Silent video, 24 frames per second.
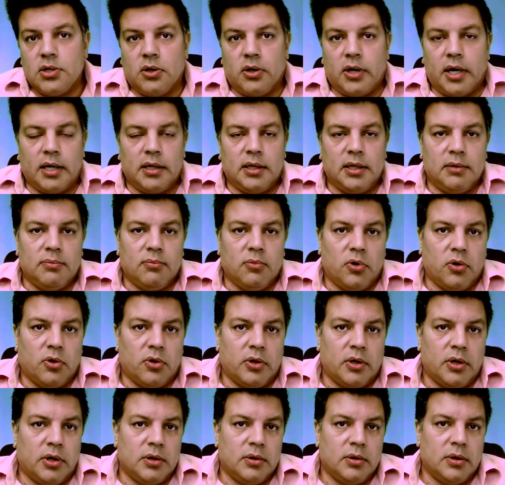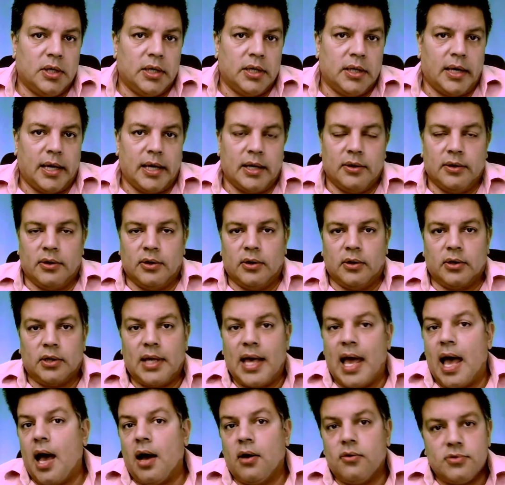or I need more,
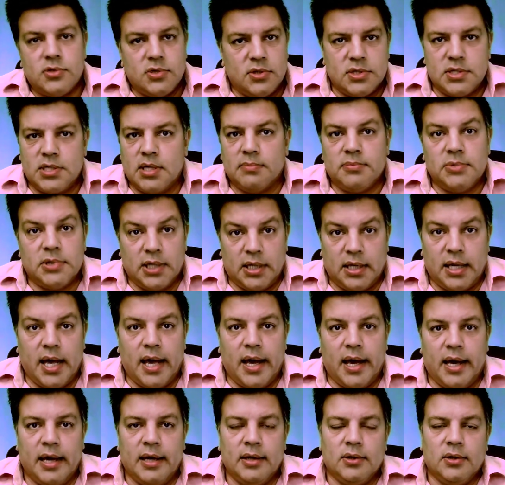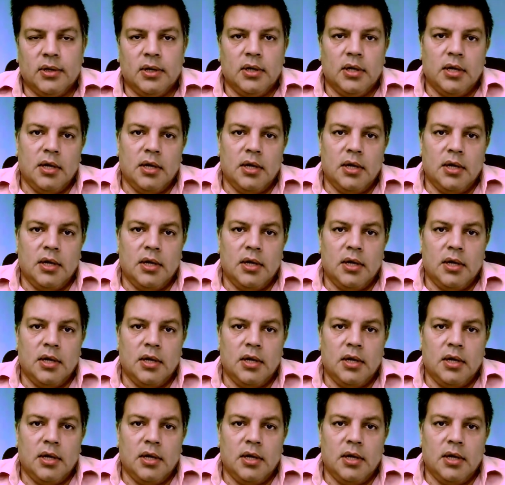cows or something like that.